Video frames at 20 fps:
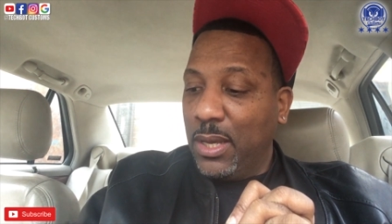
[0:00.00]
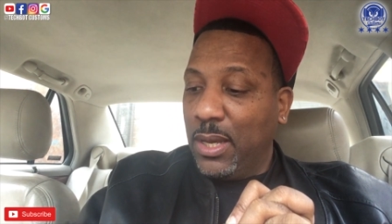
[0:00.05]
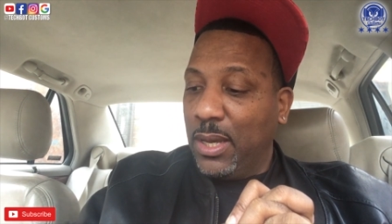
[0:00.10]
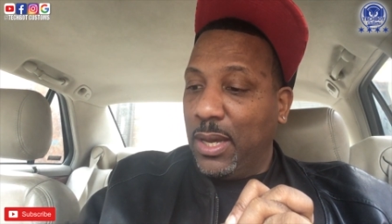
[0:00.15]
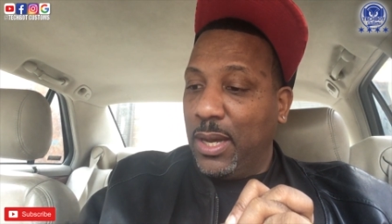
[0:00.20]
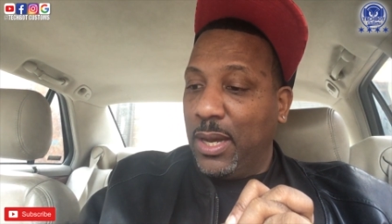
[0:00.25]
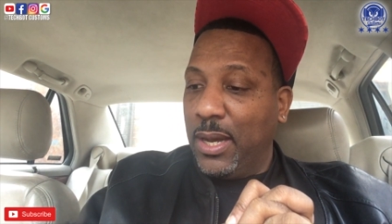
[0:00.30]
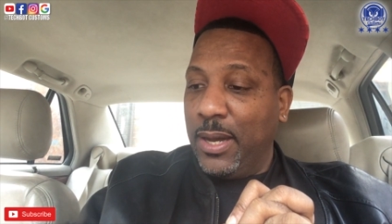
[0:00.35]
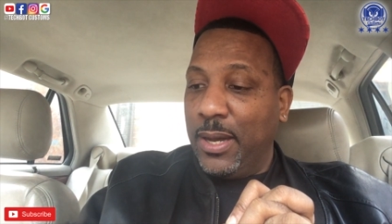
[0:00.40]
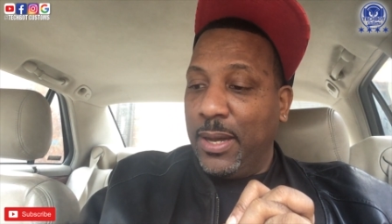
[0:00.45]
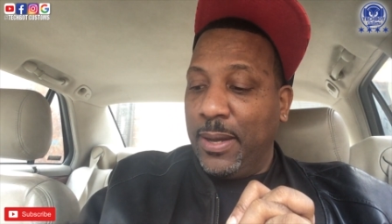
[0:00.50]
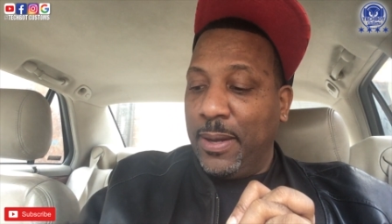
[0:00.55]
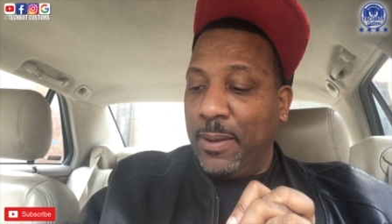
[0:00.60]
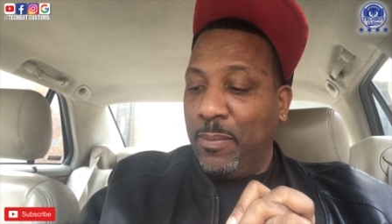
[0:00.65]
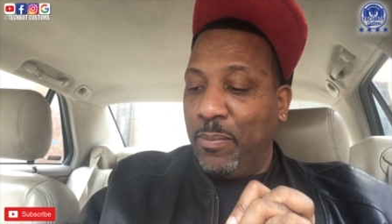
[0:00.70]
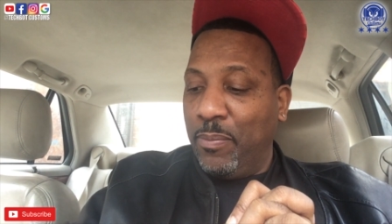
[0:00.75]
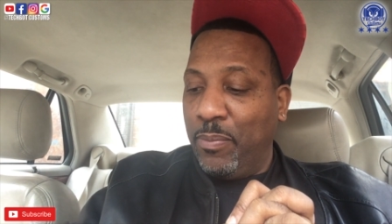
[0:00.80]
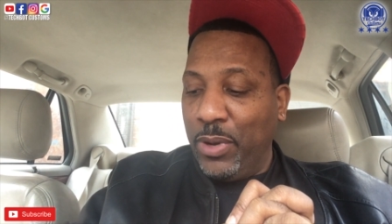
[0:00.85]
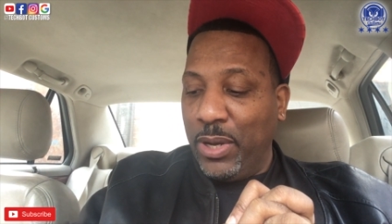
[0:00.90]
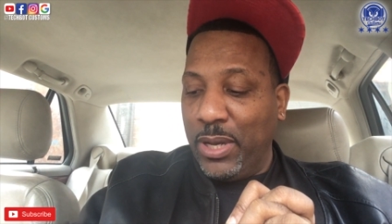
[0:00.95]

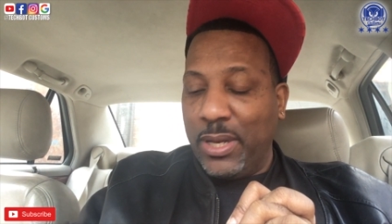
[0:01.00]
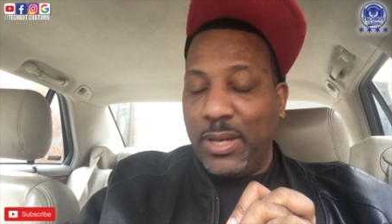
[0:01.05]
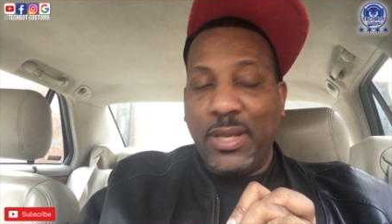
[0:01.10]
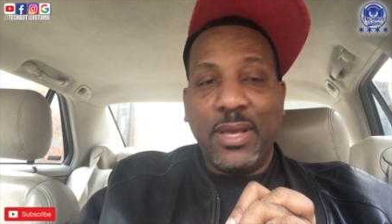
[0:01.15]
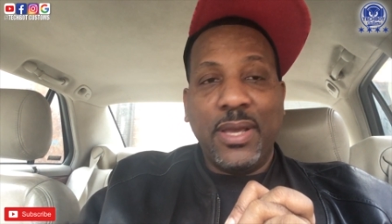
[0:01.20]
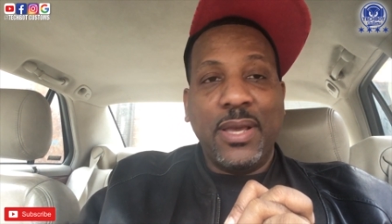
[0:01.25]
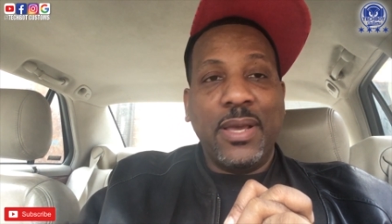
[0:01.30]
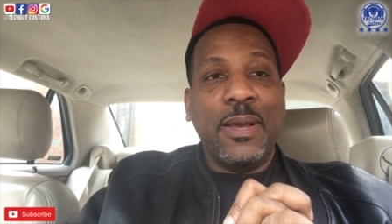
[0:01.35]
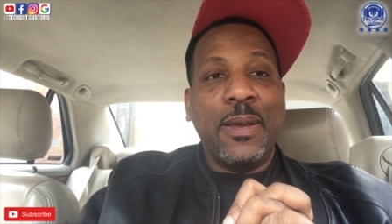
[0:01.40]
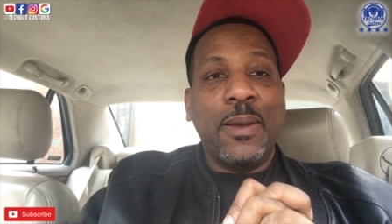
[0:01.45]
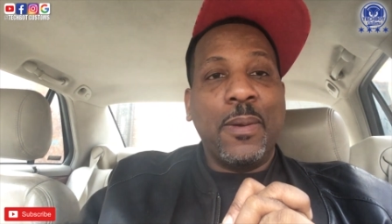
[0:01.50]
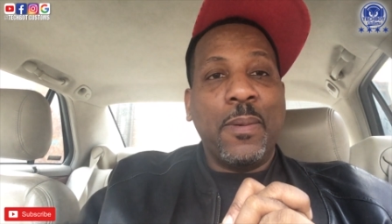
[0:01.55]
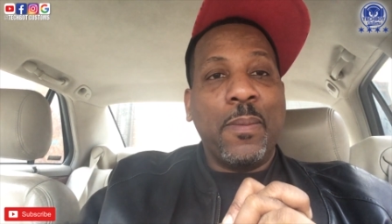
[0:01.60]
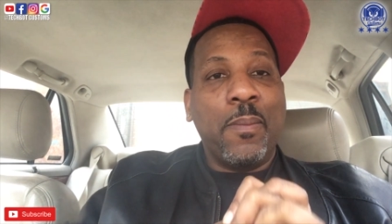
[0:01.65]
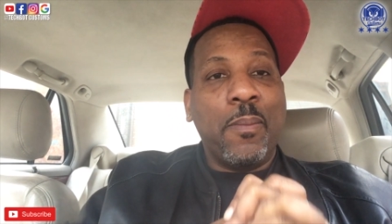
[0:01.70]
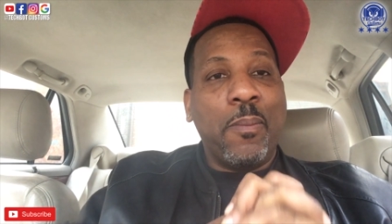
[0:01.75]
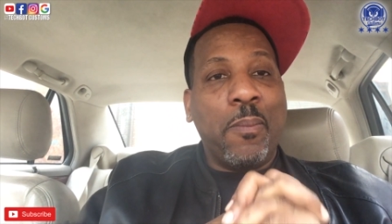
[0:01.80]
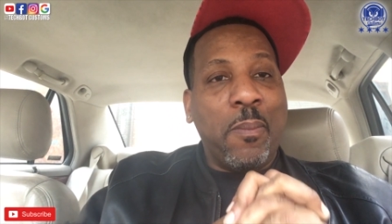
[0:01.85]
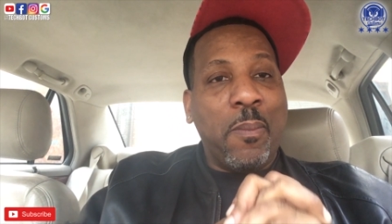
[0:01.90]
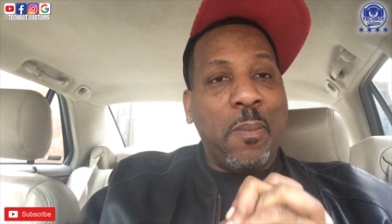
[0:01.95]
But
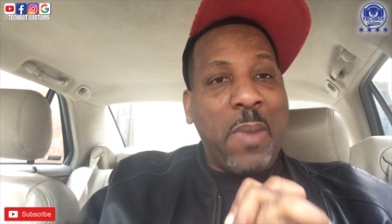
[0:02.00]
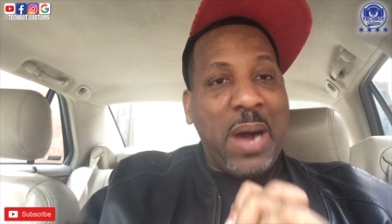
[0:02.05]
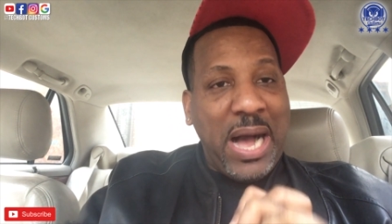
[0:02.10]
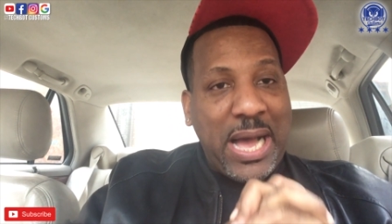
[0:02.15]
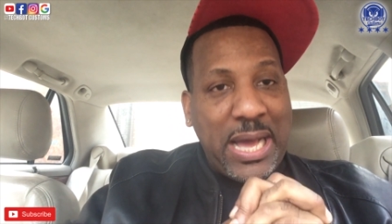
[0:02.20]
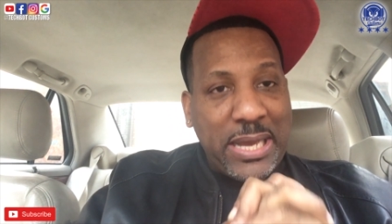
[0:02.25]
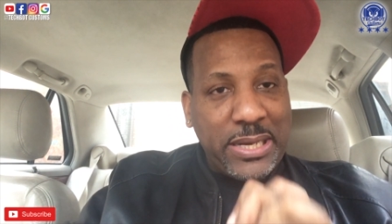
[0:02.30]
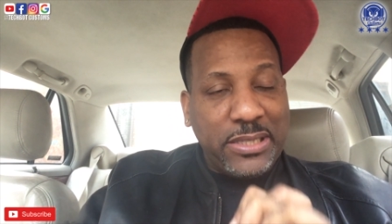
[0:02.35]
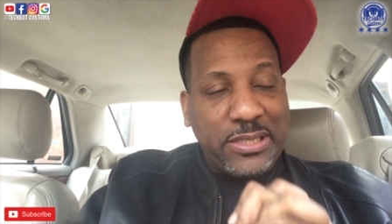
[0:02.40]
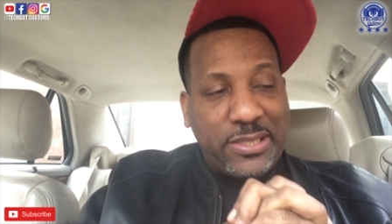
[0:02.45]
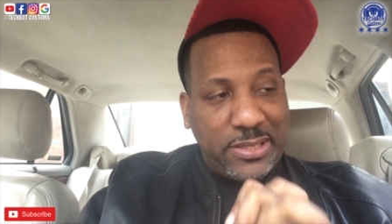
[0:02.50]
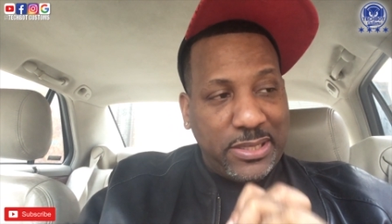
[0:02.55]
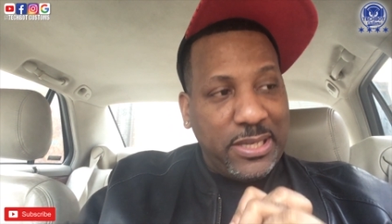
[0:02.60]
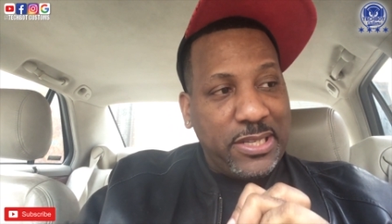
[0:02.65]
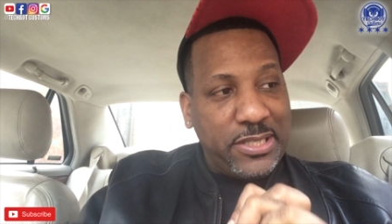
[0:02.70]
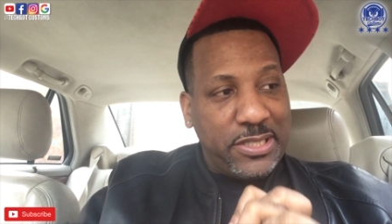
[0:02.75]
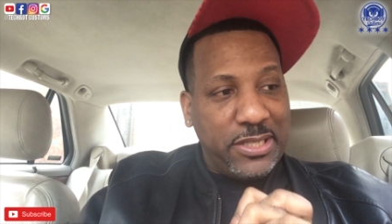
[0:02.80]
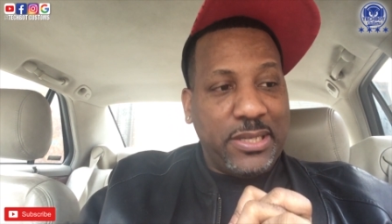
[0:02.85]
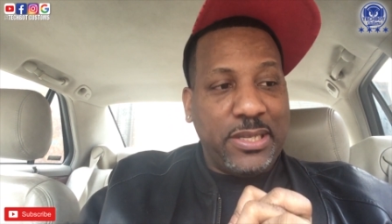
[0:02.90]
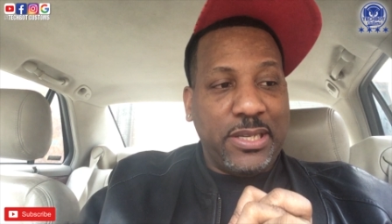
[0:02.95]
my
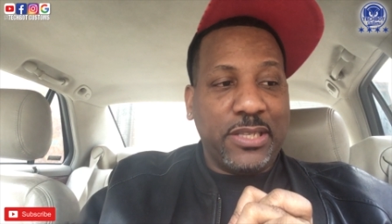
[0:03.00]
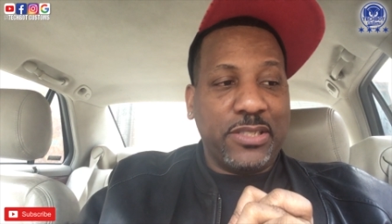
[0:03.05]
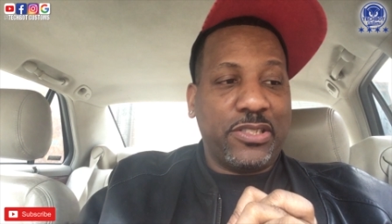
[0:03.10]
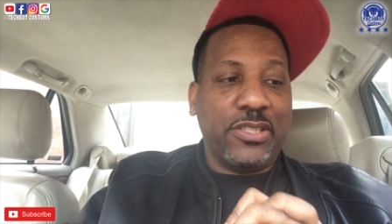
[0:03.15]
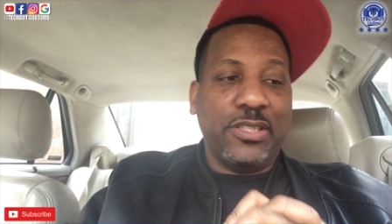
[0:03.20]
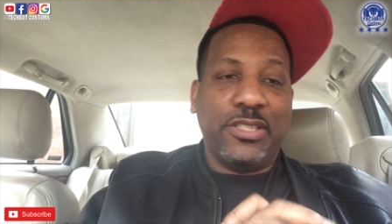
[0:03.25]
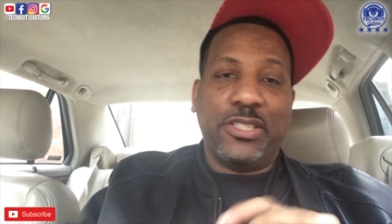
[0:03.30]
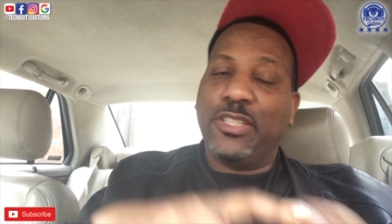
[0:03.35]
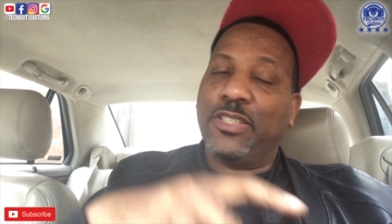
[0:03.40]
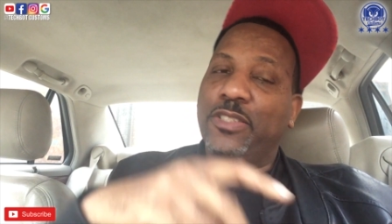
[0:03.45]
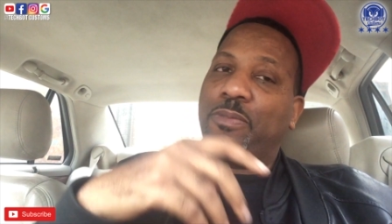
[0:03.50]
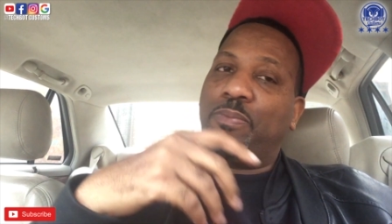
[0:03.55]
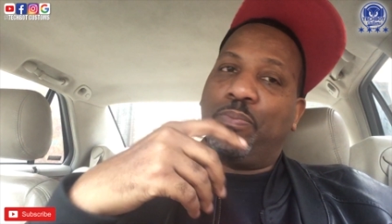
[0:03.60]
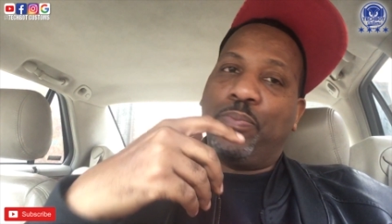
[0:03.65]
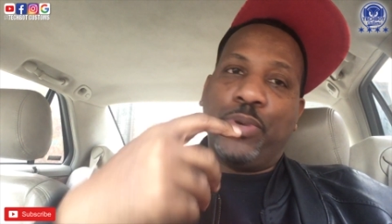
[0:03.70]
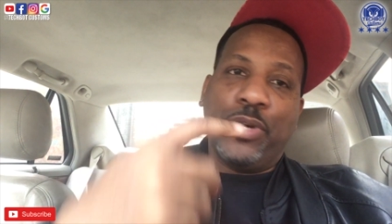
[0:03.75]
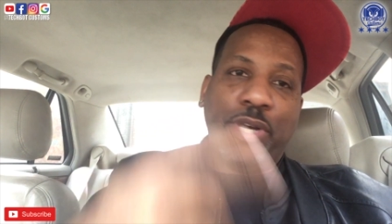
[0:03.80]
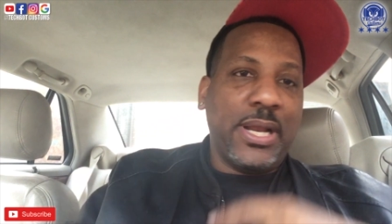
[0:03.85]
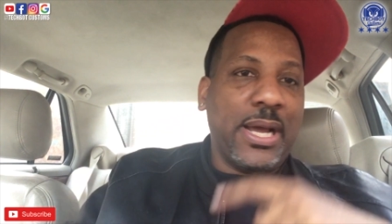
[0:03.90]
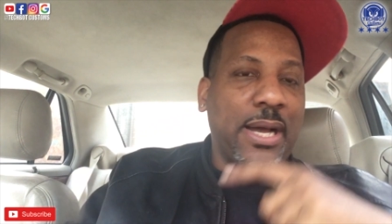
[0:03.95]
decision is to just
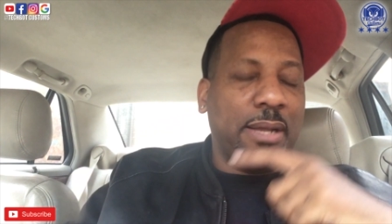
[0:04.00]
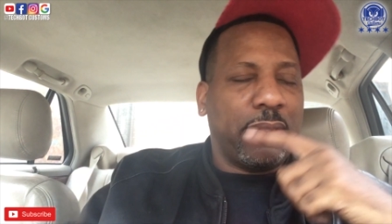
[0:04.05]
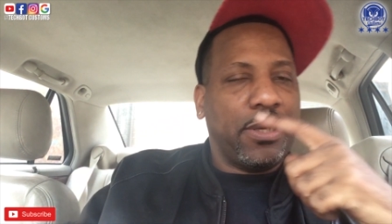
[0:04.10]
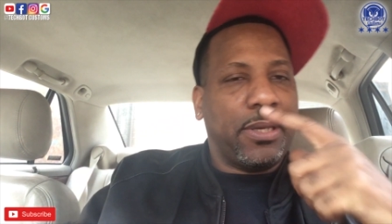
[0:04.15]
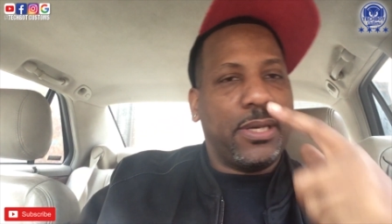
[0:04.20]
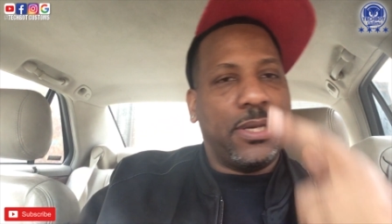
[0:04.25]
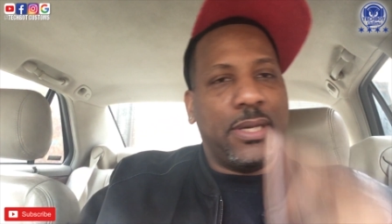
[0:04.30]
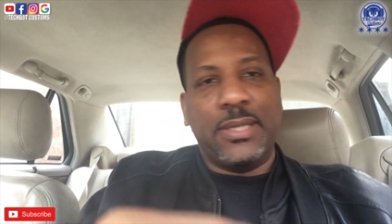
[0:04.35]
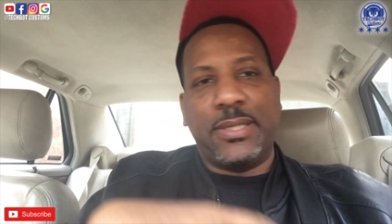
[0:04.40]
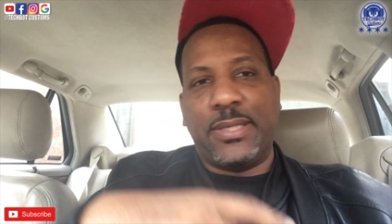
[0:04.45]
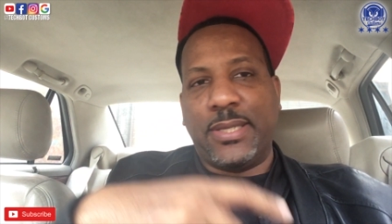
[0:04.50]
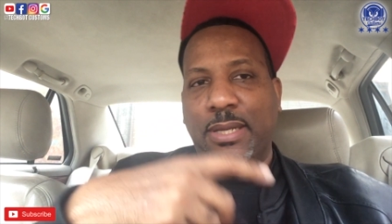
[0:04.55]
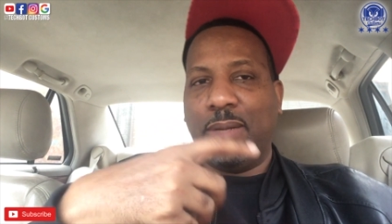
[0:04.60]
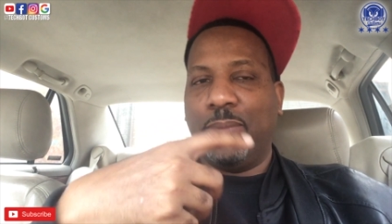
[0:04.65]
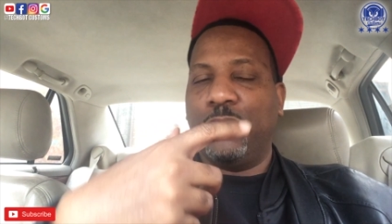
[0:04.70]
put out the content.